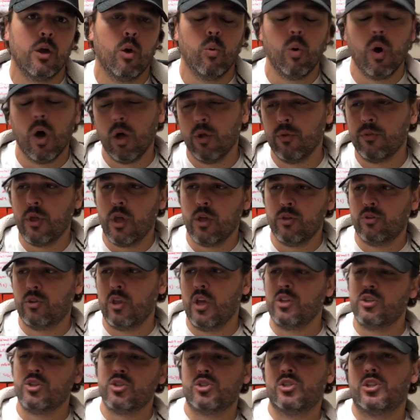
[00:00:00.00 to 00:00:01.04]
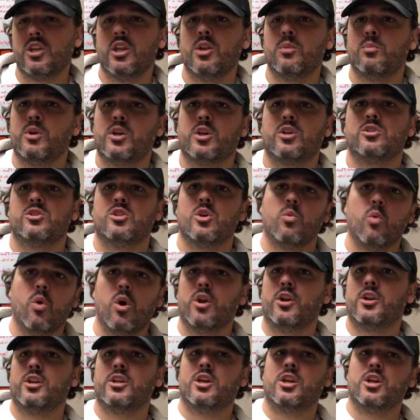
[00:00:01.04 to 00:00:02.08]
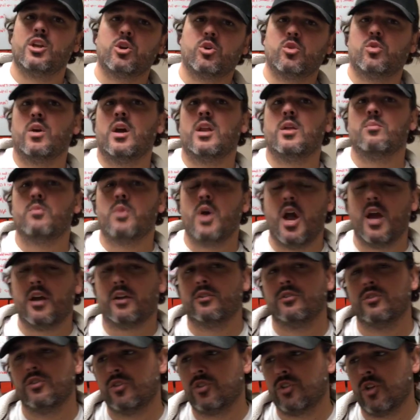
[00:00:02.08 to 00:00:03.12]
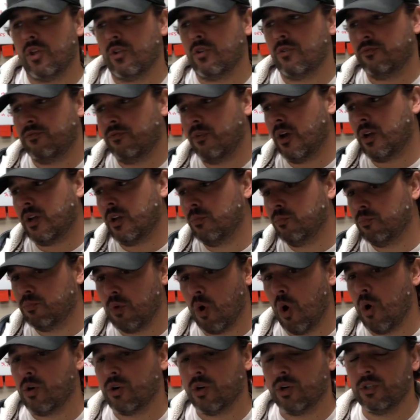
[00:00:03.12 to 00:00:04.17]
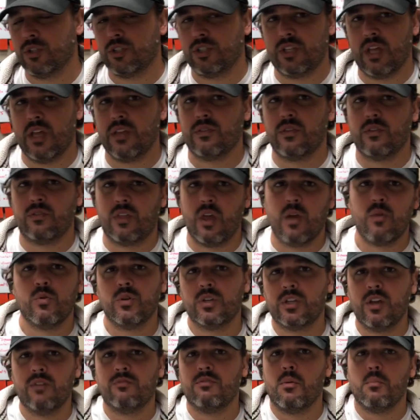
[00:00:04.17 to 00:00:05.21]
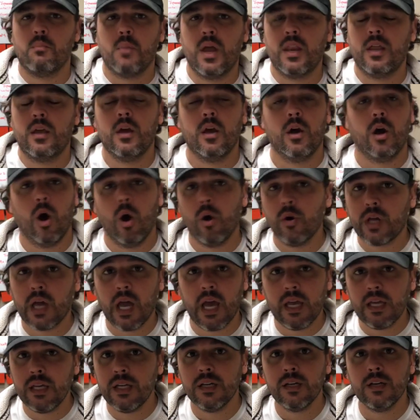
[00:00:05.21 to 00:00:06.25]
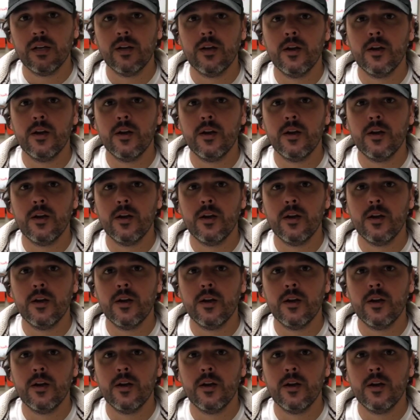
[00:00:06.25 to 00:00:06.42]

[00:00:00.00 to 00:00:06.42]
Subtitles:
Well, they just did it because they wanted to get a credit back and this other fucking broker said that they would give them money. Okay.